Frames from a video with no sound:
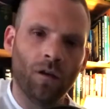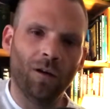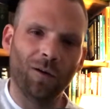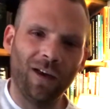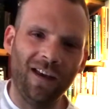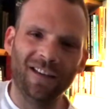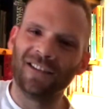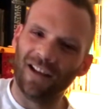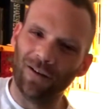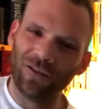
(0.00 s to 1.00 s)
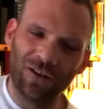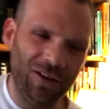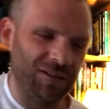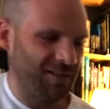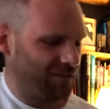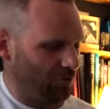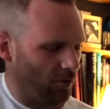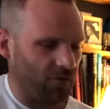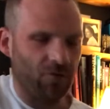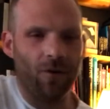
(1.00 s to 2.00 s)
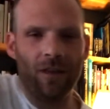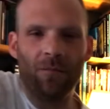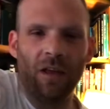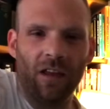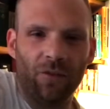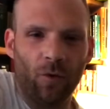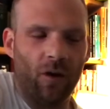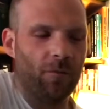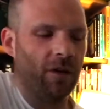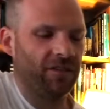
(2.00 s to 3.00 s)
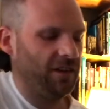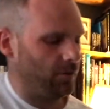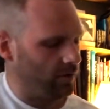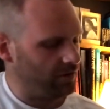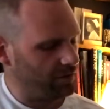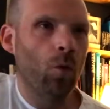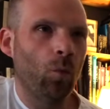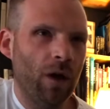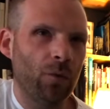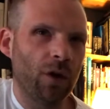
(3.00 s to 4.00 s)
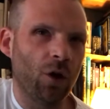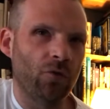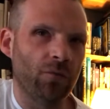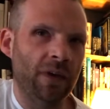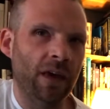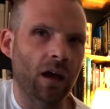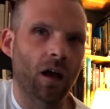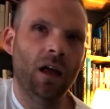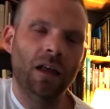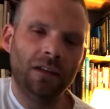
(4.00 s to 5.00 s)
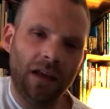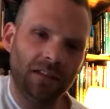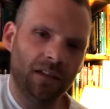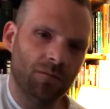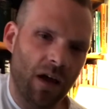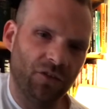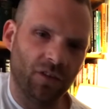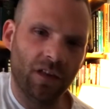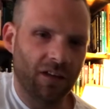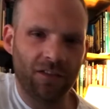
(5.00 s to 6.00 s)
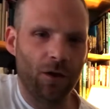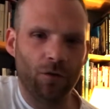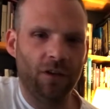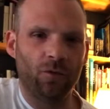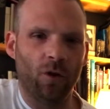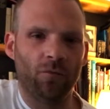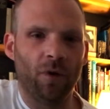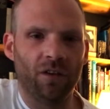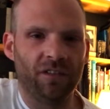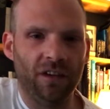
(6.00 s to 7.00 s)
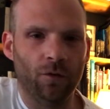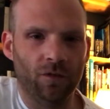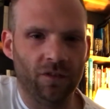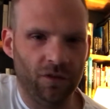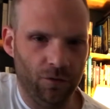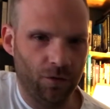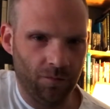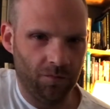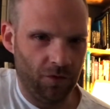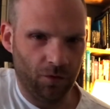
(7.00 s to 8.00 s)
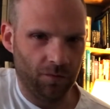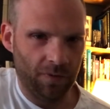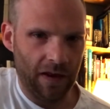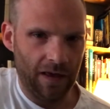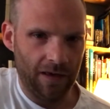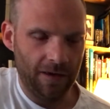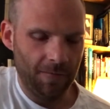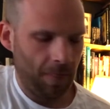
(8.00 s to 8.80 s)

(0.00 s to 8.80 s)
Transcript: Okay, sounds good. You're off and running playing a 12-bar sequence. Where do we go from here? Let's imagine that's the only 12-bar sequence that you can play,